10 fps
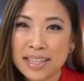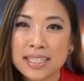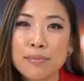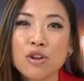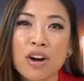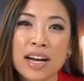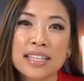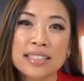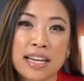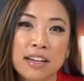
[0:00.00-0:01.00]

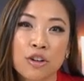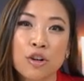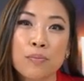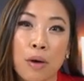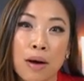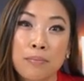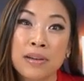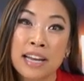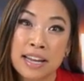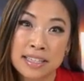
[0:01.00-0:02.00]
Democratic Senator Bob
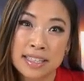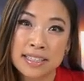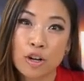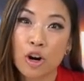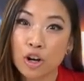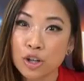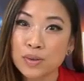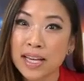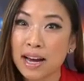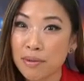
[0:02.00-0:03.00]
Menendez
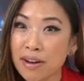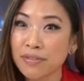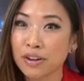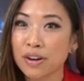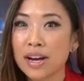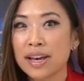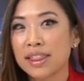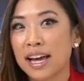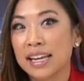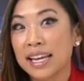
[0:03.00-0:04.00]
argues, however,
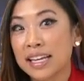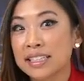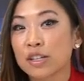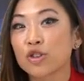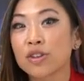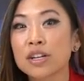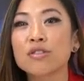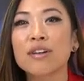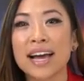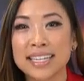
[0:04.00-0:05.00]
that it is a
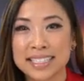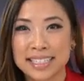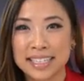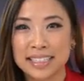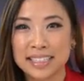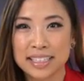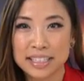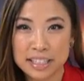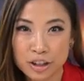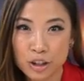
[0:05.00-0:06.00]
critical entity to
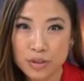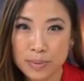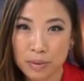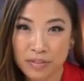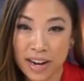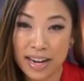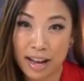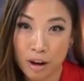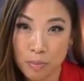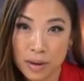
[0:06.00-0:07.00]
continue to provide
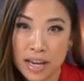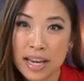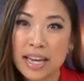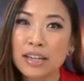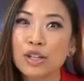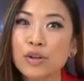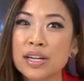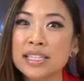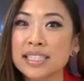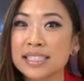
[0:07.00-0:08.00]
help,
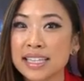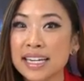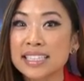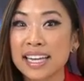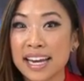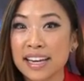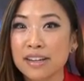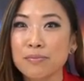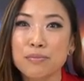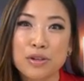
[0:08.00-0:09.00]
including to states
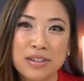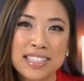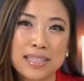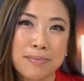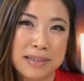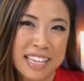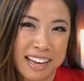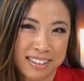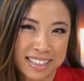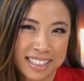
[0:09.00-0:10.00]
and
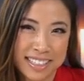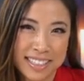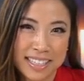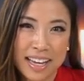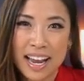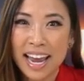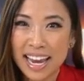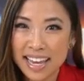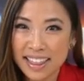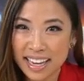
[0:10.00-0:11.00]
municipalities,
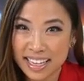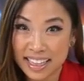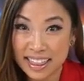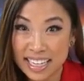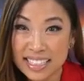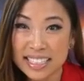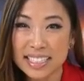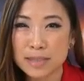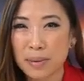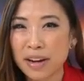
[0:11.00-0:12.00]
and that he thinks
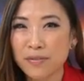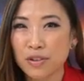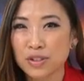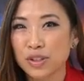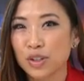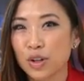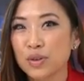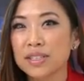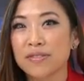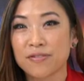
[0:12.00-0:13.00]
it's spiteful to
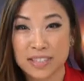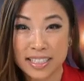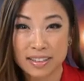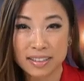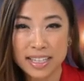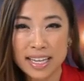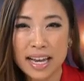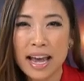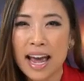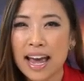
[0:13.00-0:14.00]
close the facility
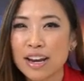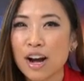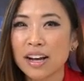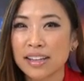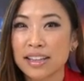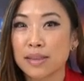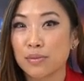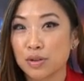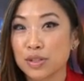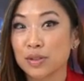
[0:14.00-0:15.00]
and not let them
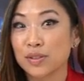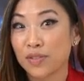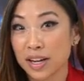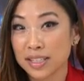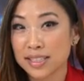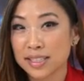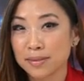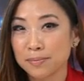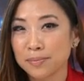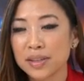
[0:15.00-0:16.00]
use those funds.
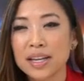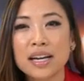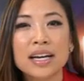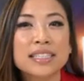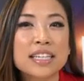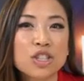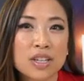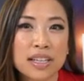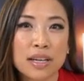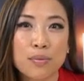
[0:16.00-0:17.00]

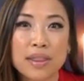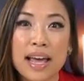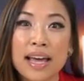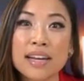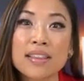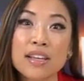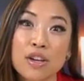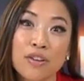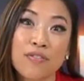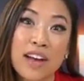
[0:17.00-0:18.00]
Additionally, with the end of the
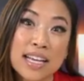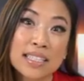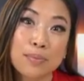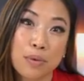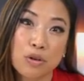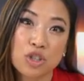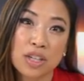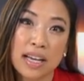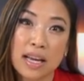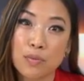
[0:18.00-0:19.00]
year fast
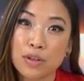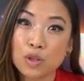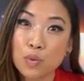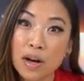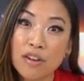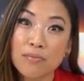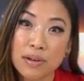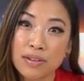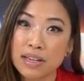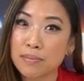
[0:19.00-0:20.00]
approaching and with 12
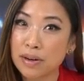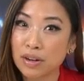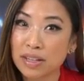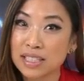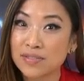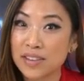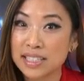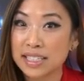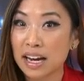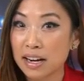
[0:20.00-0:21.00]
million Americans
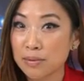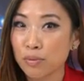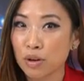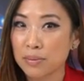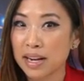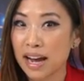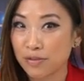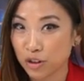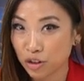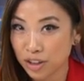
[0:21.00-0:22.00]
facing unemployment
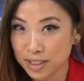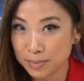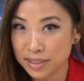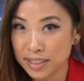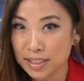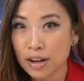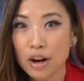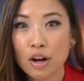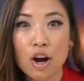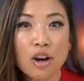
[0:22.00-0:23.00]
after Christmas,
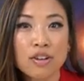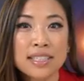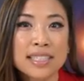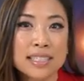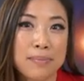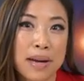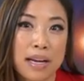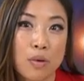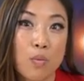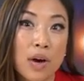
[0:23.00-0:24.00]
Congress is
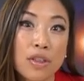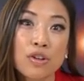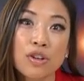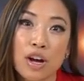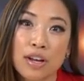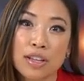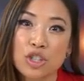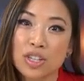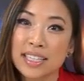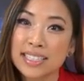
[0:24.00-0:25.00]
debating whether or not they
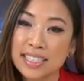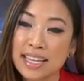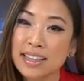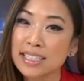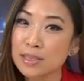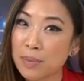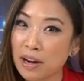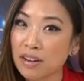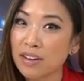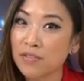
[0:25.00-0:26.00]
should extend the
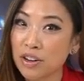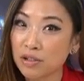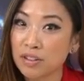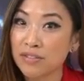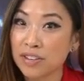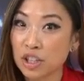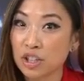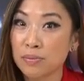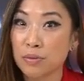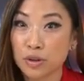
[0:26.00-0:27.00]
expiring federal
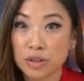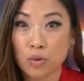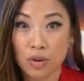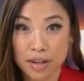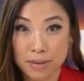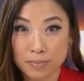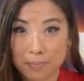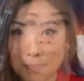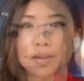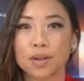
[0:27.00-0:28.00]
eviction moratorium.
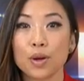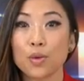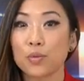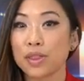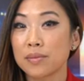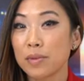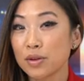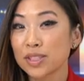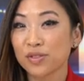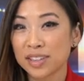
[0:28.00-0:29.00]
With the
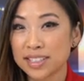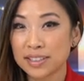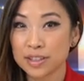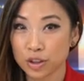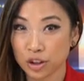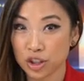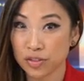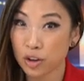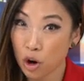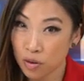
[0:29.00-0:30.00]
most recent surge
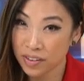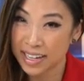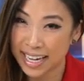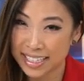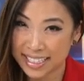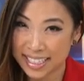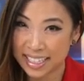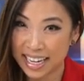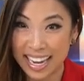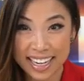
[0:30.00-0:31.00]
of
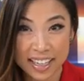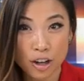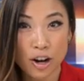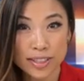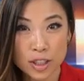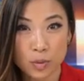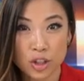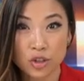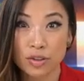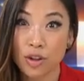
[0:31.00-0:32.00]
COVID-19 and
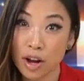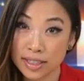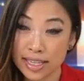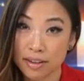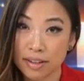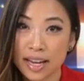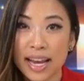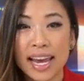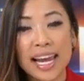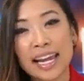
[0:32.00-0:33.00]
consequential lockdown,
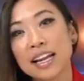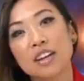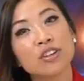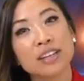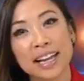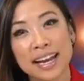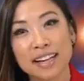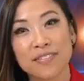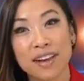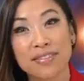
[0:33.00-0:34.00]

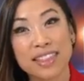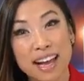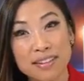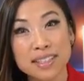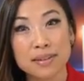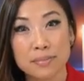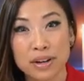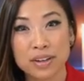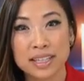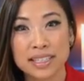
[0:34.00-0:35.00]
885,000
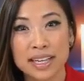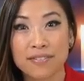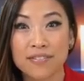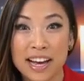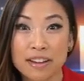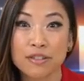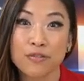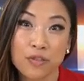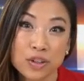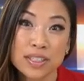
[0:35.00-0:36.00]
Americans have filed
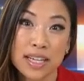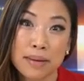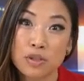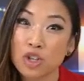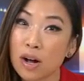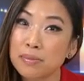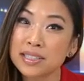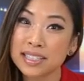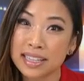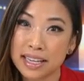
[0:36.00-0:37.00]
first-time
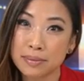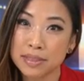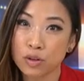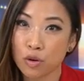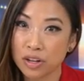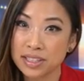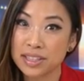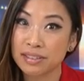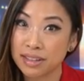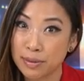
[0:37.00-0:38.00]
jobless claims according to
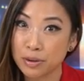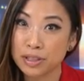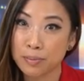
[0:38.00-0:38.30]
the Labor